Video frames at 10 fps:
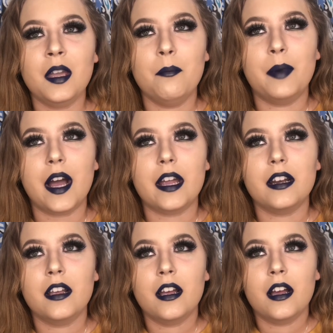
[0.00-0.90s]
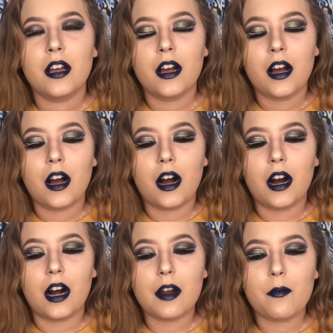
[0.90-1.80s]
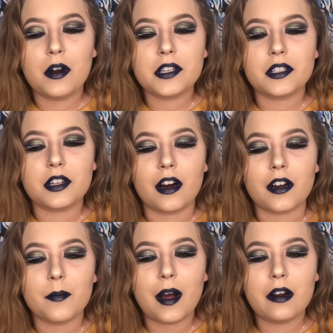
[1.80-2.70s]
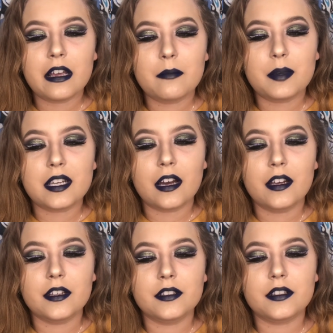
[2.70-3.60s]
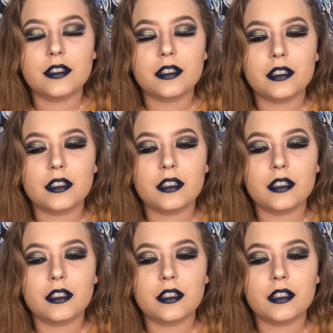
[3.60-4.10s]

But I want to talk about it because